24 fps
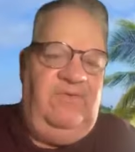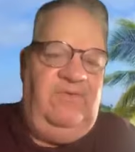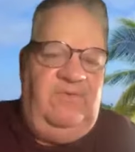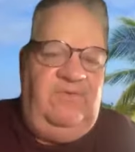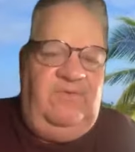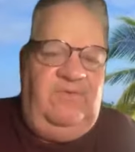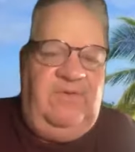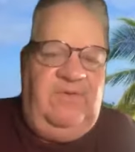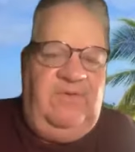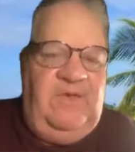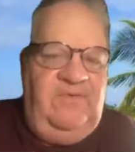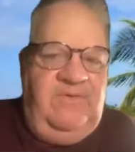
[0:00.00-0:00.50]

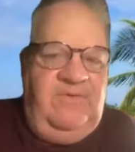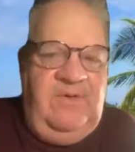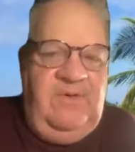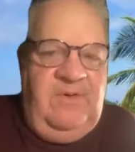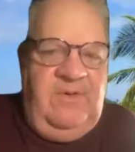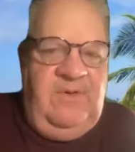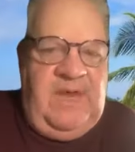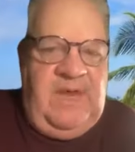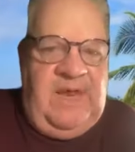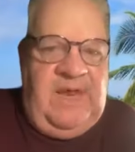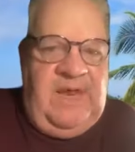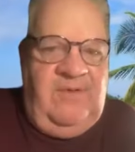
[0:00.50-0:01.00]
said to
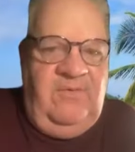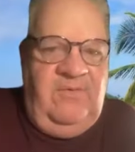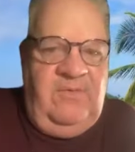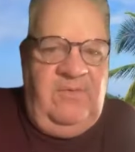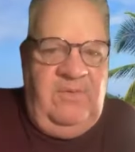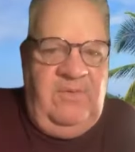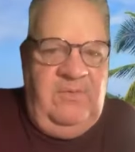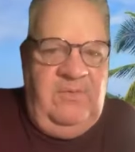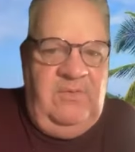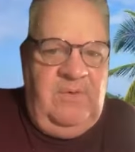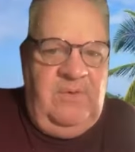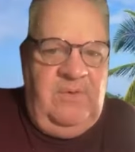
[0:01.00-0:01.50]

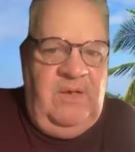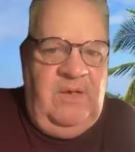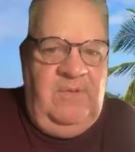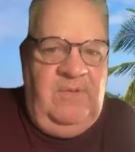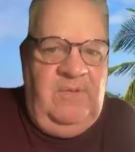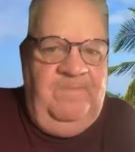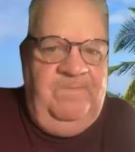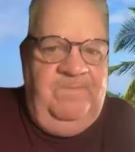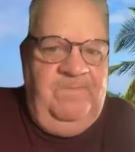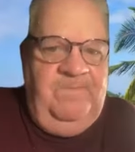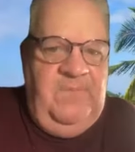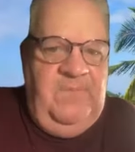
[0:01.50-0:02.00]
Andrew,
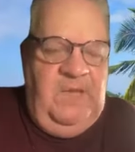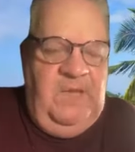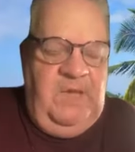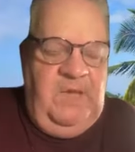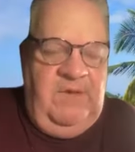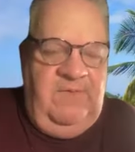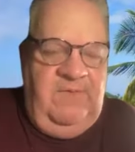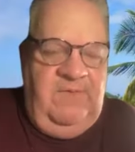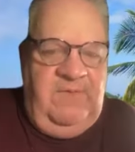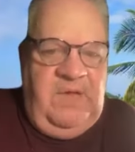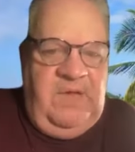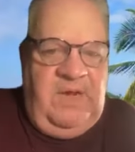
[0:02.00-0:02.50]

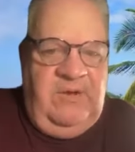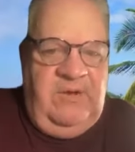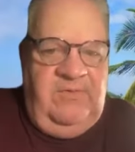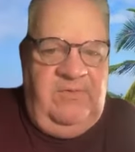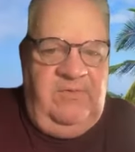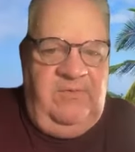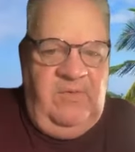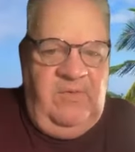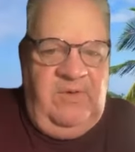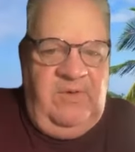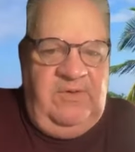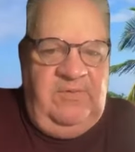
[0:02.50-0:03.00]
if you had a
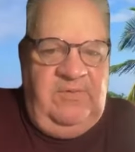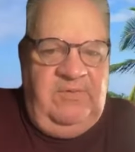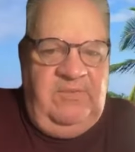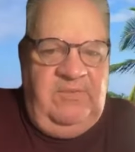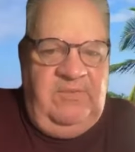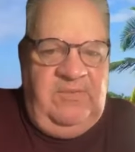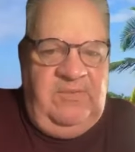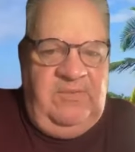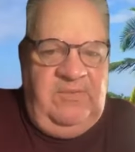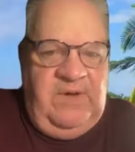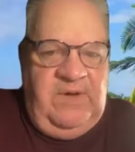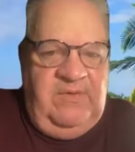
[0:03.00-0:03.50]
choice
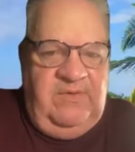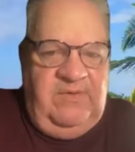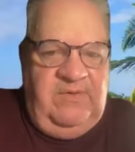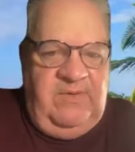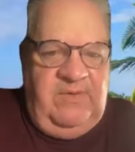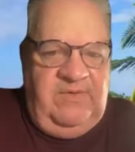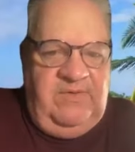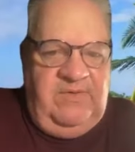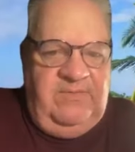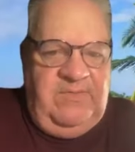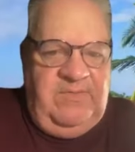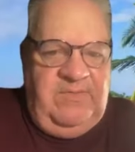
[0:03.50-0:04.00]
between
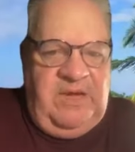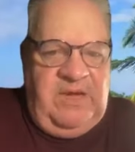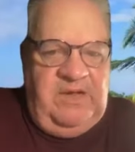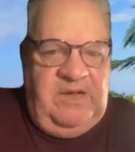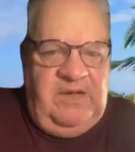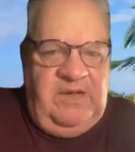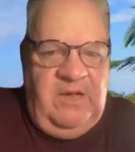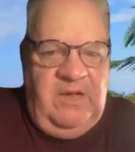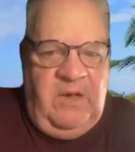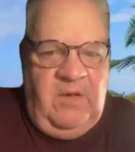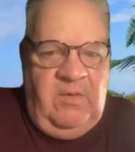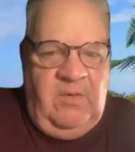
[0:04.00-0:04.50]

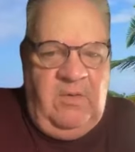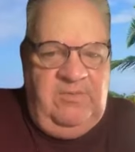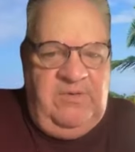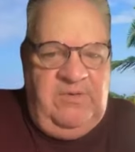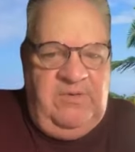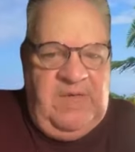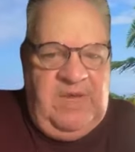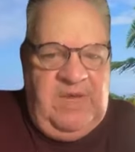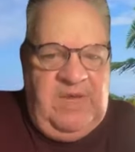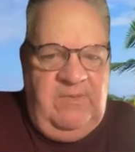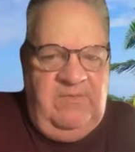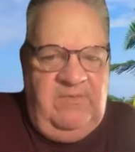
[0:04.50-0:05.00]
spending the whole
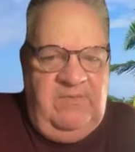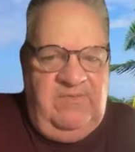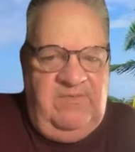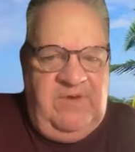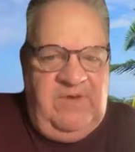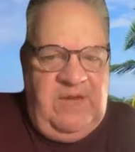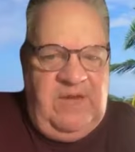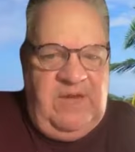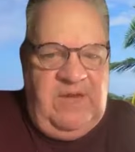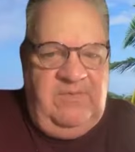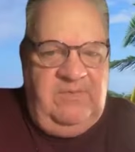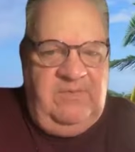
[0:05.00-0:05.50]
day with
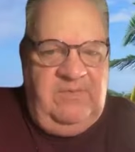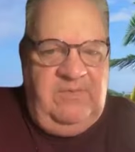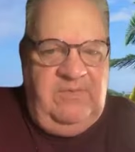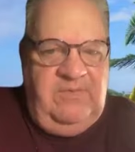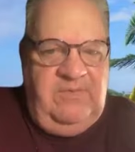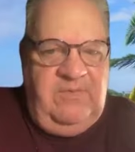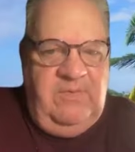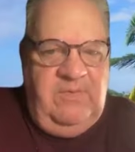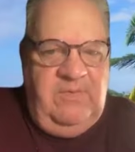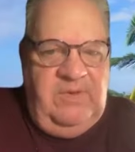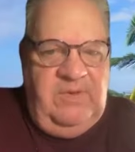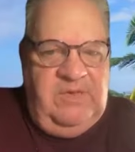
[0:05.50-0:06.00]
Janice,
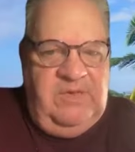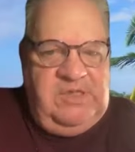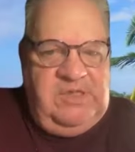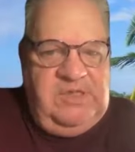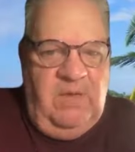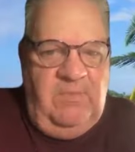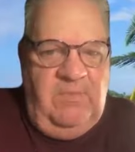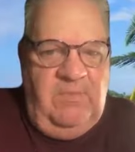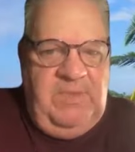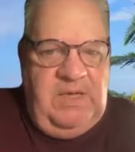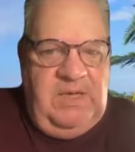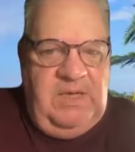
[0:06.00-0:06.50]
doing the
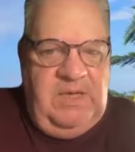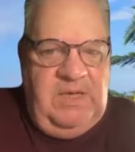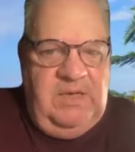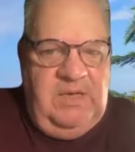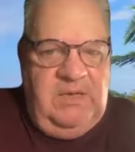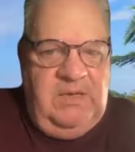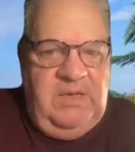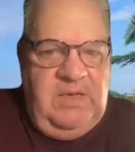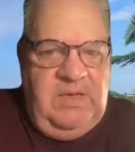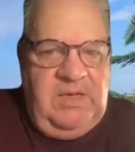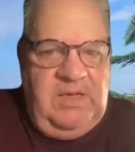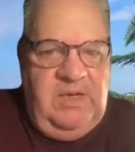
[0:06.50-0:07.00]
shopping
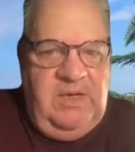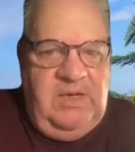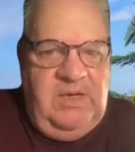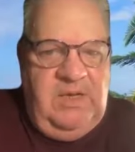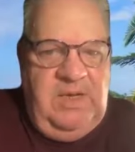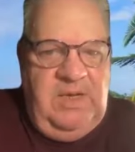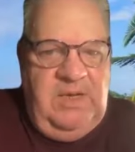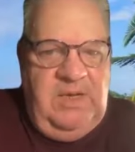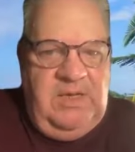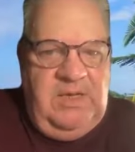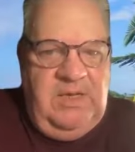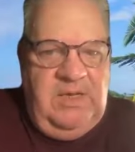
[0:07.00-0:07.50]
and the
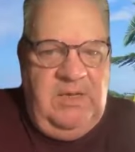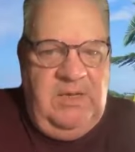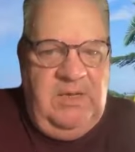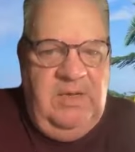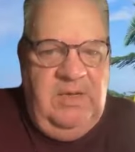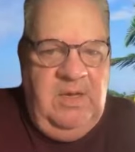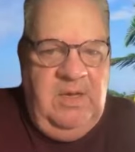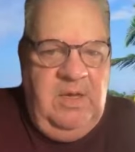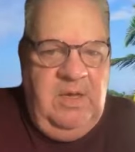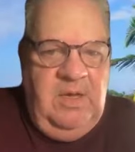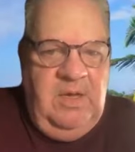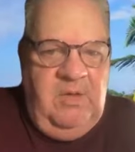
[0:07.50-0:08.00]
cleaning and
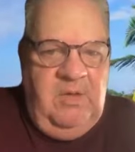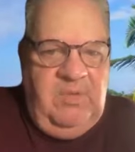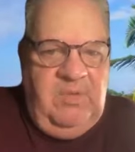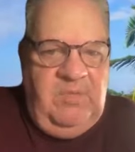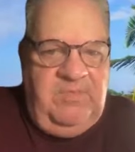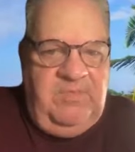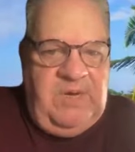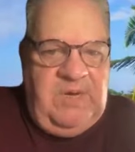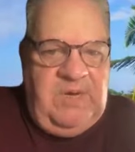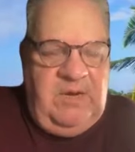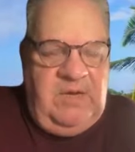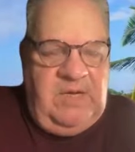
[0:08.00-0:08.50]

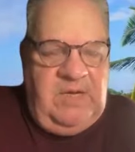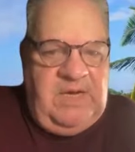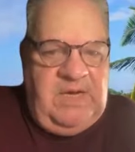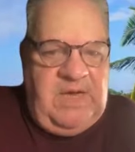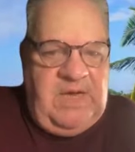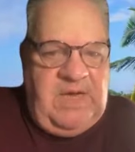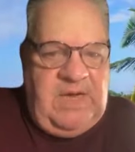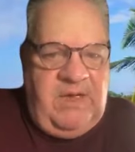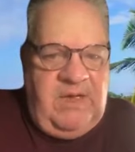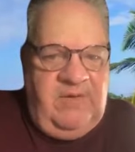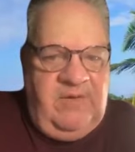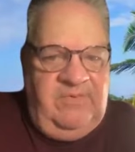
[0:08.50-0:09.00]
preparing the
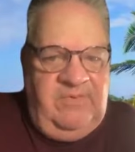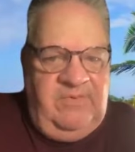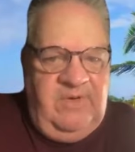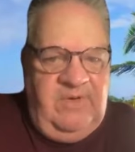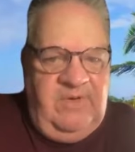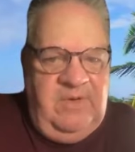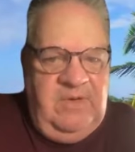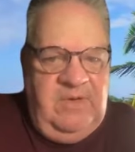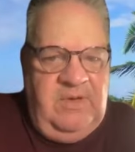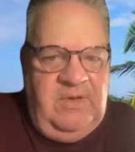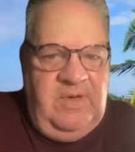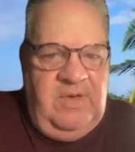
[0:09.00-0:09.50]
house
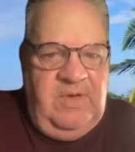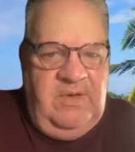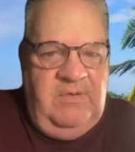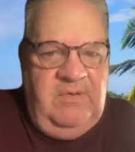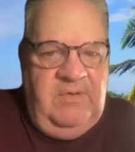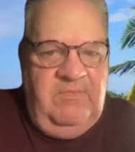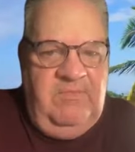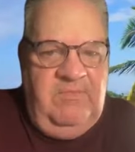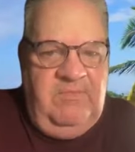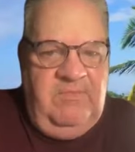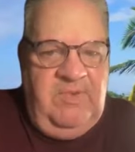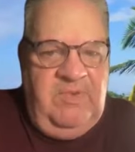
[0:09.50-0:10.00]
and
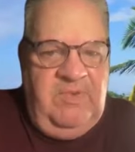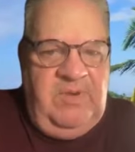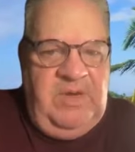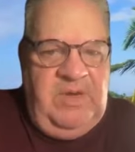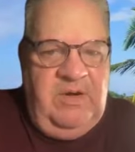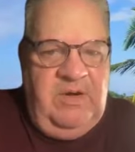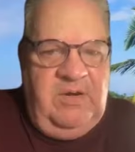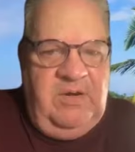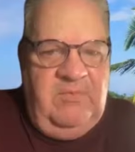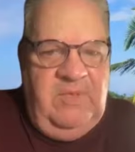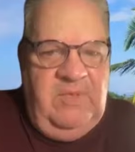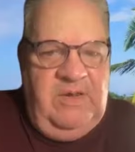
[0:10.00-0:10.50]

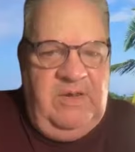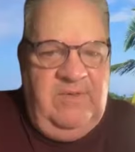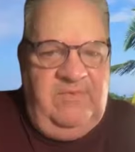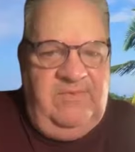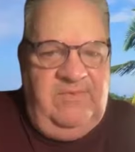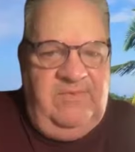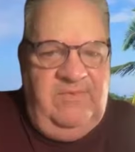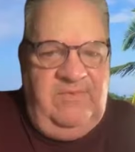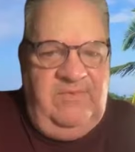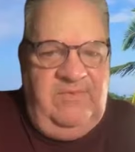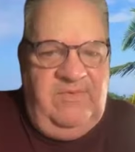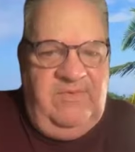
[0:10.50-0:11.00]
preparing
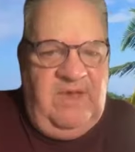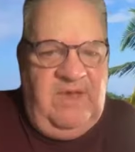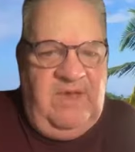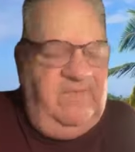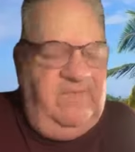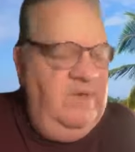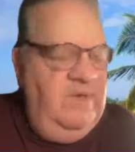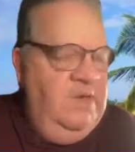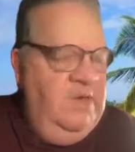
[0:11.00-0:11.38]
meals and stuff,